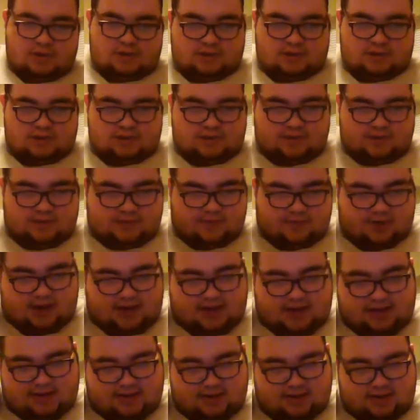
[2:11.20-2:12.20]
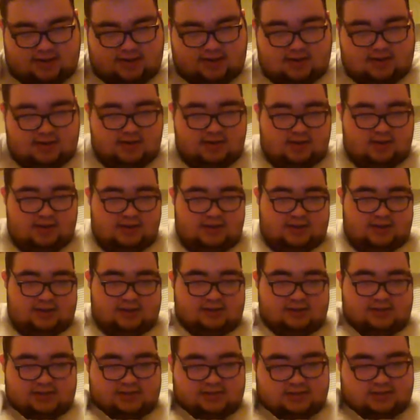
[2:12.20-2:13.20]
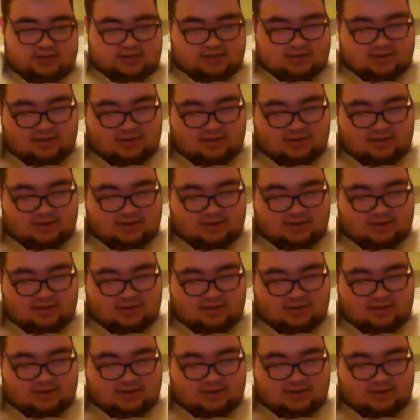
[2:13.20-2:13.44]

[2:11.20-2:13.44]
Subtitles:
So then what I did is